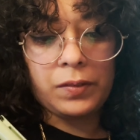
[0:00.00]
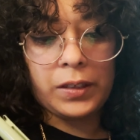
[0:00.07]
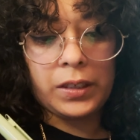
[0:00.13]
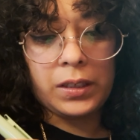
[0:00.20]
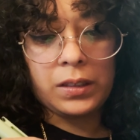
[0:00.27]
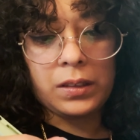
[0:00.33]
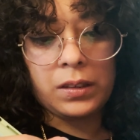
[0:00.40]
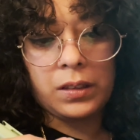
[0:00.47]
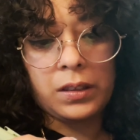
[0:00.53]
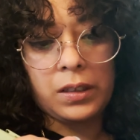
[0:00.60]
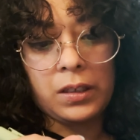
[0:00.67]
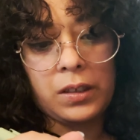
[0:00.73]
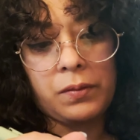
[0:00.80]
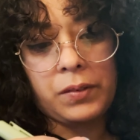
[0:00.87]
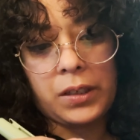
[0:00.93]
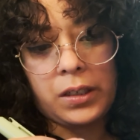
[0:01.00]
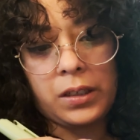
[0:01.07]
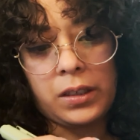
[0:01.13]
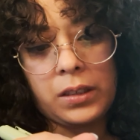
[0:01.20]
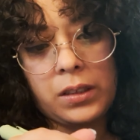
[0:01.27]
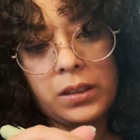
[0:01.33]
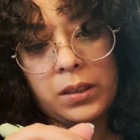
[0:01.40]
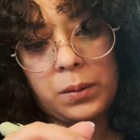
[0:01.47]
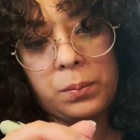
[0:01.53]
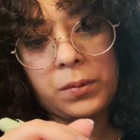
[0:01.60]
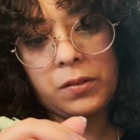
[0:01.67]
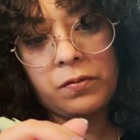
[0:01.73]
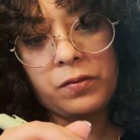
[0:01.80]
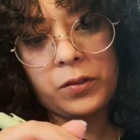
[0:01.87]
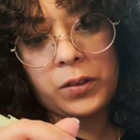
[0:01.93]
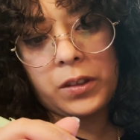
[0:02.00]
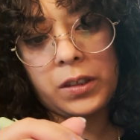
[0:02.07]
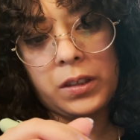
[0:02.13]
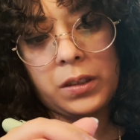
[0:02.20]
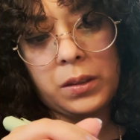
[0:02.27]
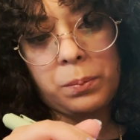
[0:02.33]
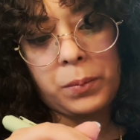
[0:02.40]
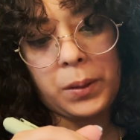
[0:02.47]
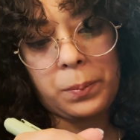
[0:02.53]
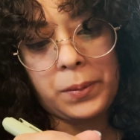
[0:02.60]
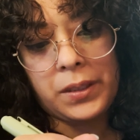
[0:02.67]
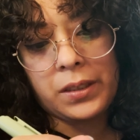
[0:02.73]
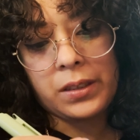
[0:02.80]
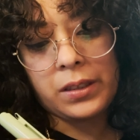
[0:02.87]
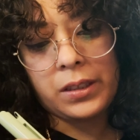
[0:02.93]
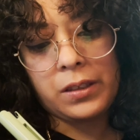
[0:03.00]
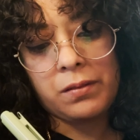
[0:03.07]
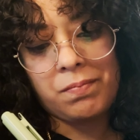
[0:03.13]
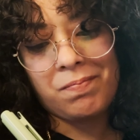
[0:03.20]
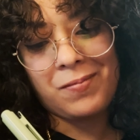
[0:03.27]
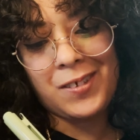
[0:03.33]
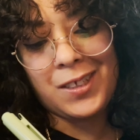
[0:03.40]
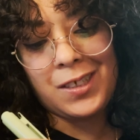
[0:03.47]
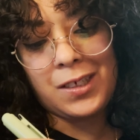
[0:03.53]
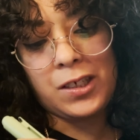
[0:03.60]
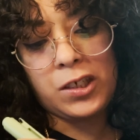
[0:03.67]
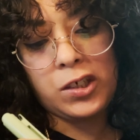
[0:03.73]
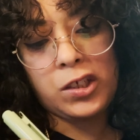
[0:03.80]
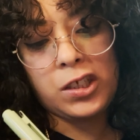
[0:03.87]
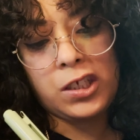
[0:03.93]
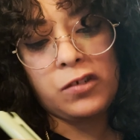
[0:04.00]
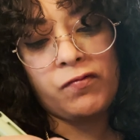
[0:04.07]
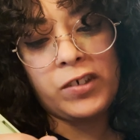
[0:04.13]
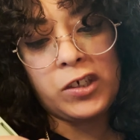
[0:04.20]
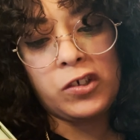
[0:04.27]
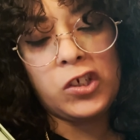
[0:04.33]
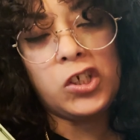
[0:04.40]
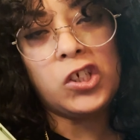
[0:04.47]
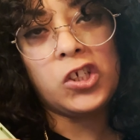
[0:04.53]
if I had to think of a concept for a puppet slayer, it's just a very